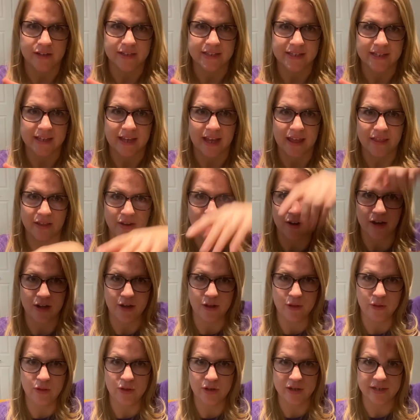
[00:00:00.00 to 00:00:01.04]
together and
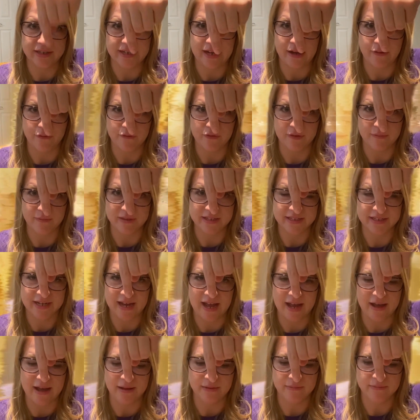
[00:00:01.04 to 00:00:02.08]
you look down from the
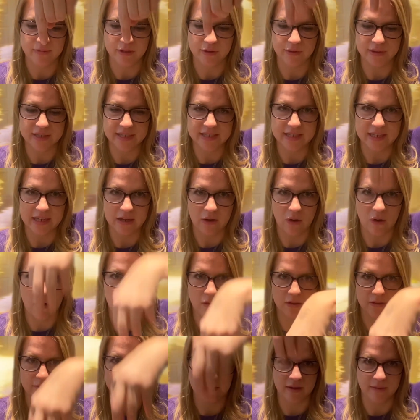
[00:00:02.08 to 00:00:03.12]
top, you see
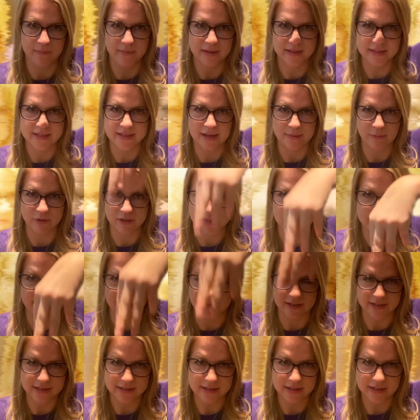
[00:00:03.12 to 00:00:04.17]
all of them
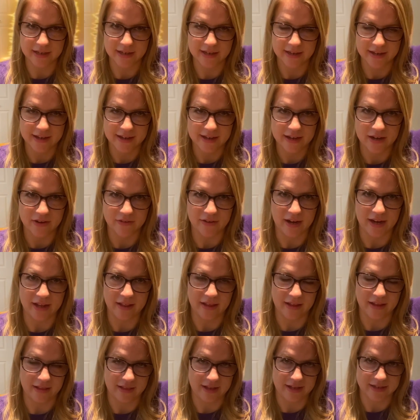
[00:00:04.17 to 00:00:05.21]
simultaneously, right?
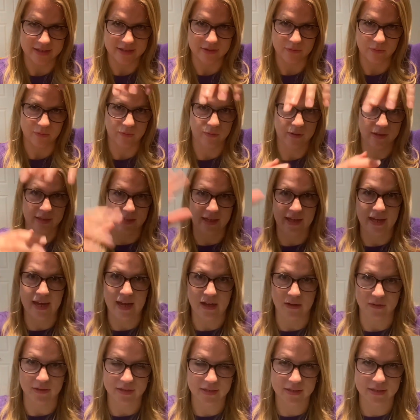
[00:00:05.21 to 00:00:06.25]
Like, that's really
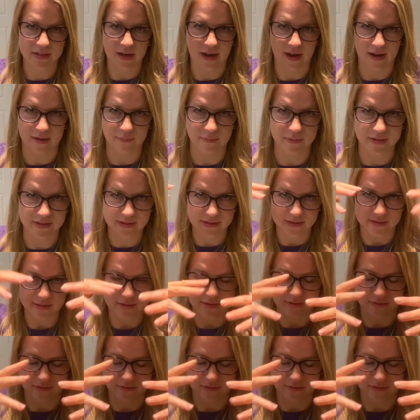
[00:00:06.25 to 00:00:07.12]
how time is